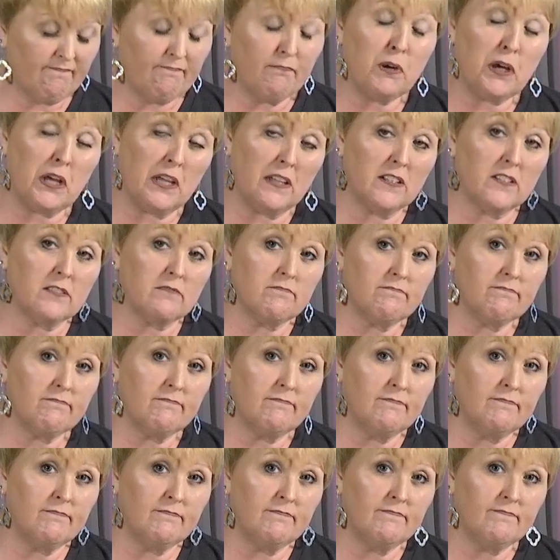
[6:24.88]
but
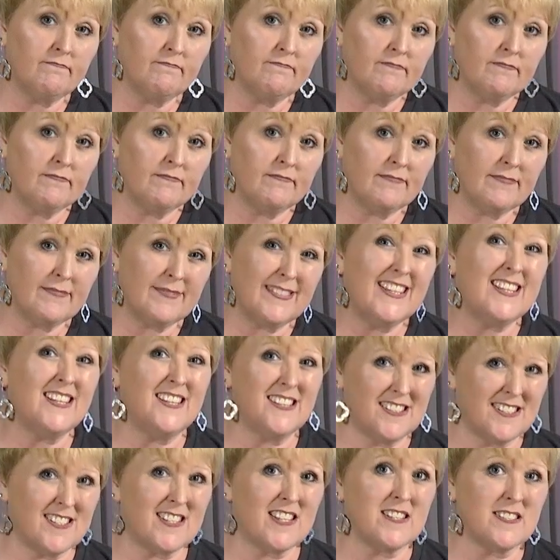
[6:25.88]
it
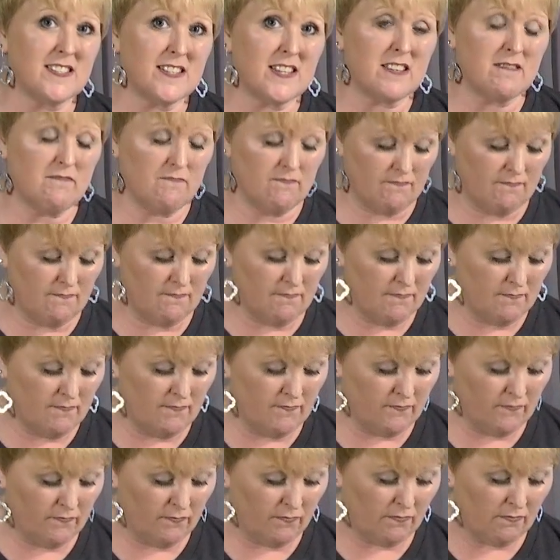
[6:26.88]
is easy.
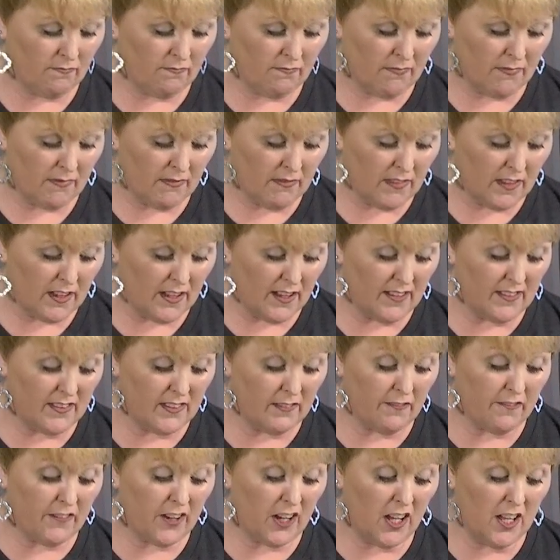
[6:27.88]
Is
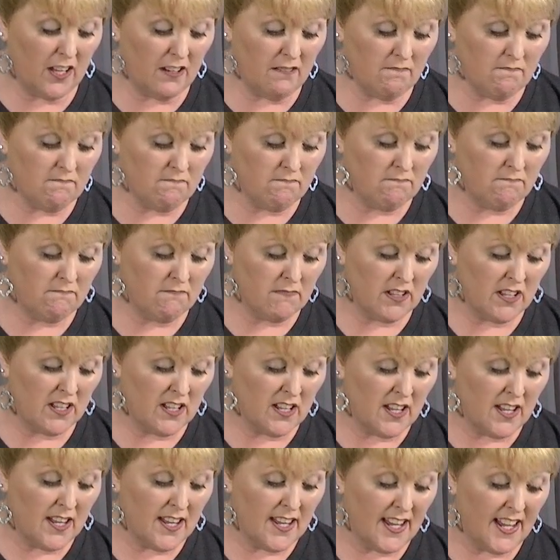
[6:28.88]
it fun?
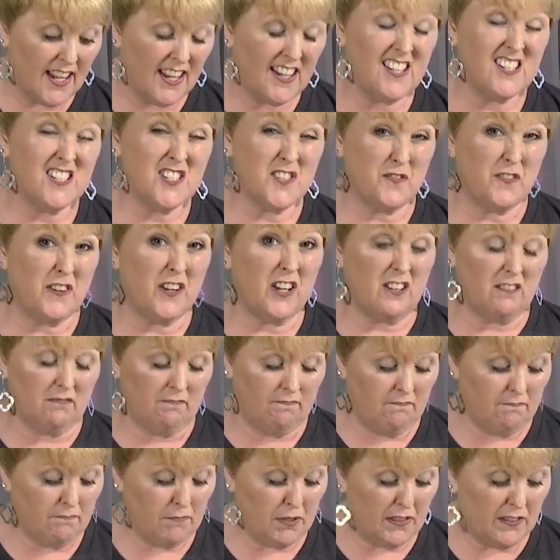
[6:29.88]
It is fun,
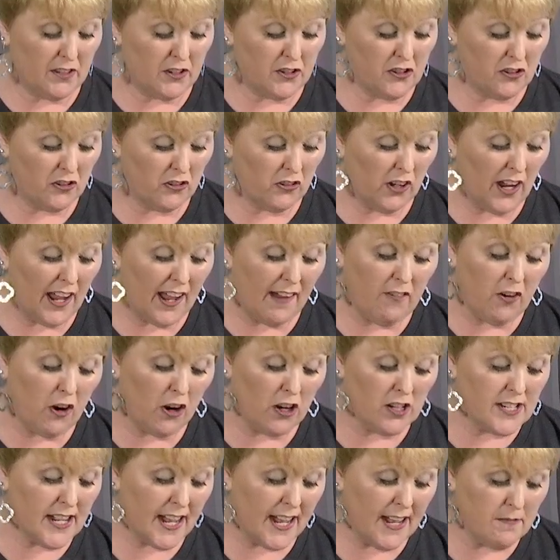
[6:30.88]
but you're going to have
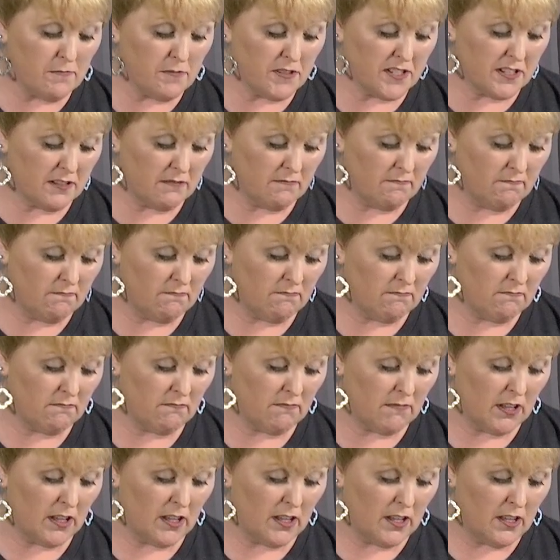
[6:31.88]
hard times.
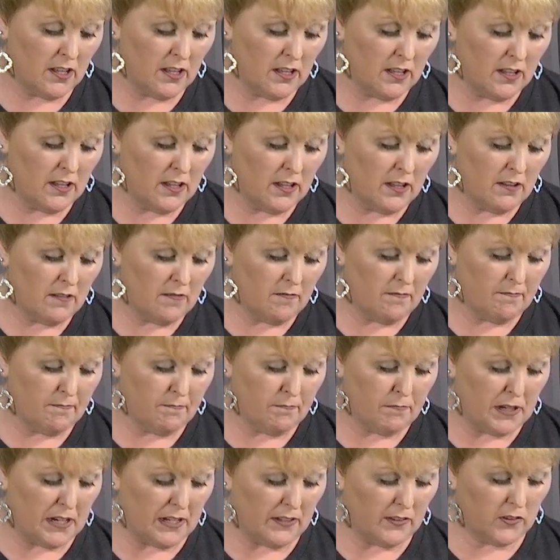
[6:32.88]

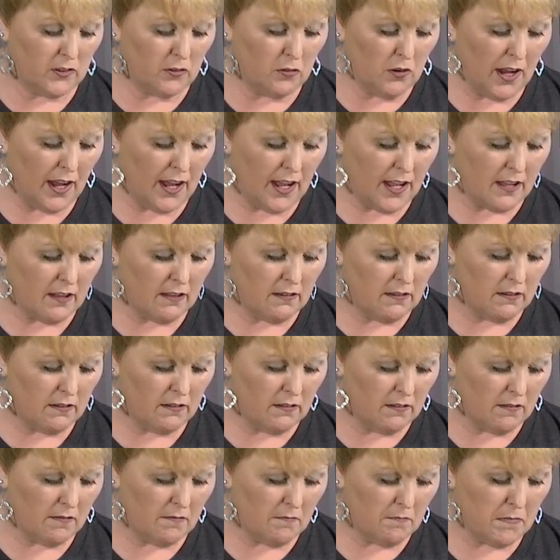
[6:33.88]
But it's okay,
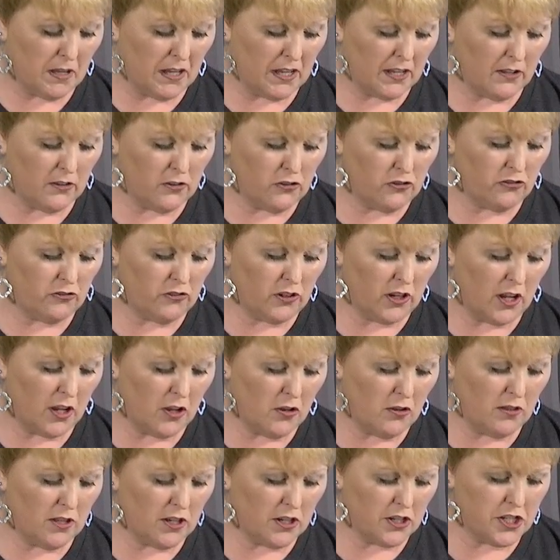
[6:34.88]
because you
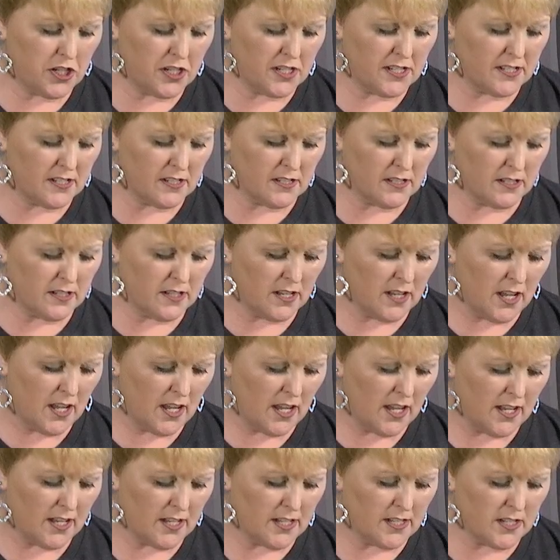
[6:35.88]
know that Jesus
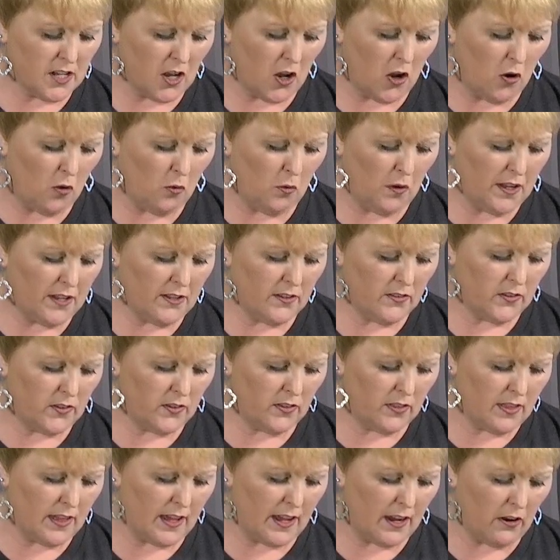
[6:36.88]
is always
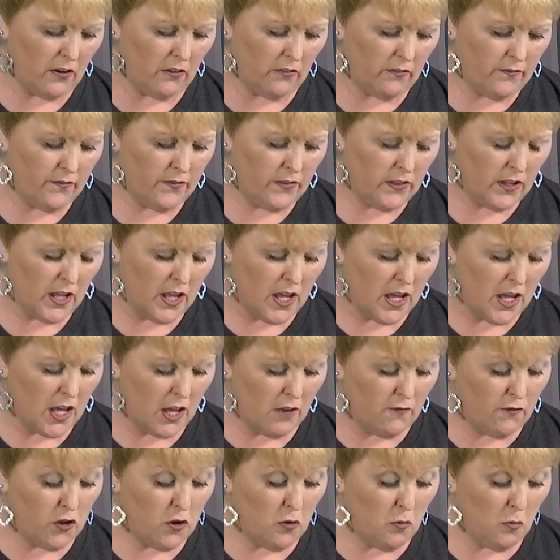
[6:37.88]
there.
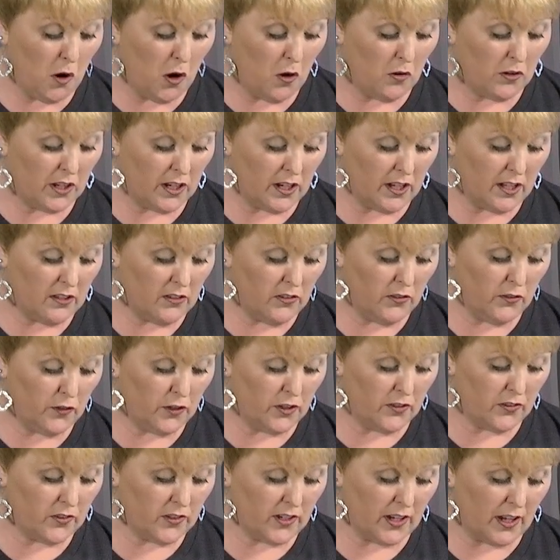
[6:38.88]
If you walk in his
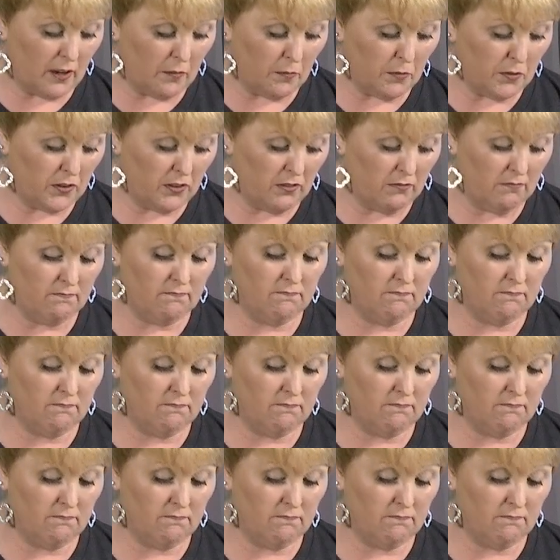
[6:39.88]
footsteps,